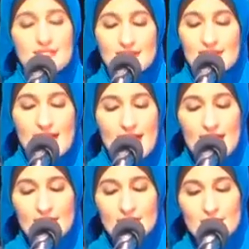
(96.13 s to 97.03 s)
to
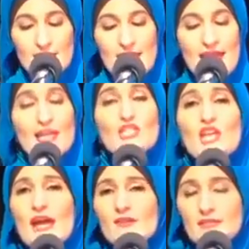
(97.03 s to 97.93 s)
God, and
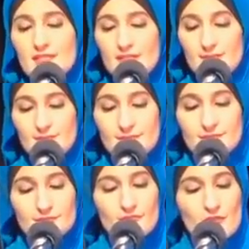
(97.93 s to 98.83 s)
charity.
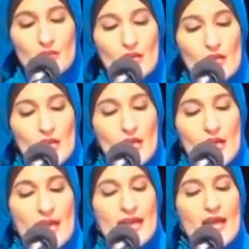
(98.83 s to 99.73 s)

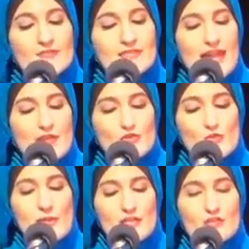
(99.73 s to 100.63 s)
I have sat through
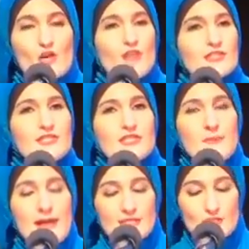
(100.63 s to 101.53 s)
many thoughts this
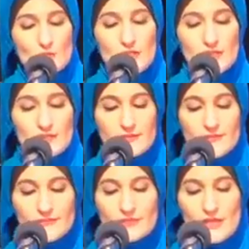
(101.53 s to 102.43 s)
past week.
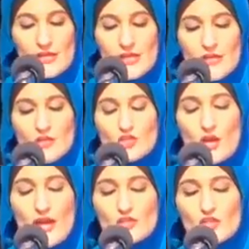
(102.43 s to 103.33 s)
The
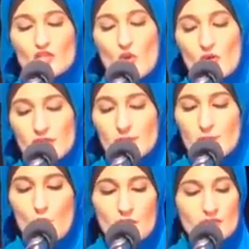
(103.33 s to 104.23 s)
tragic story in
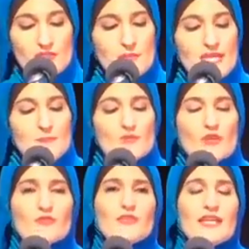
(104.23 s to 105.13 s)
Portland made me
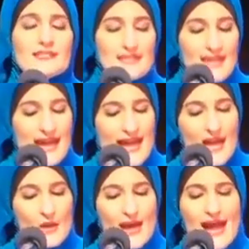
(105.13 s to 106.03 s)
reflect on
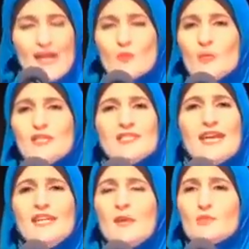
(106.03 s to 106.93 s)
how I was
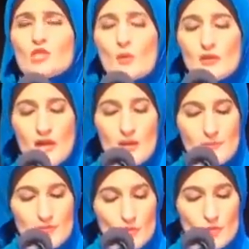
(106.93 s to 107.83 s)
and am showing up
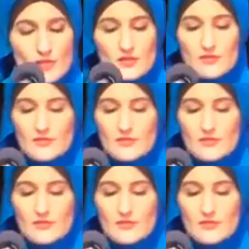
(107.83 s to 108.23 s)
in the world,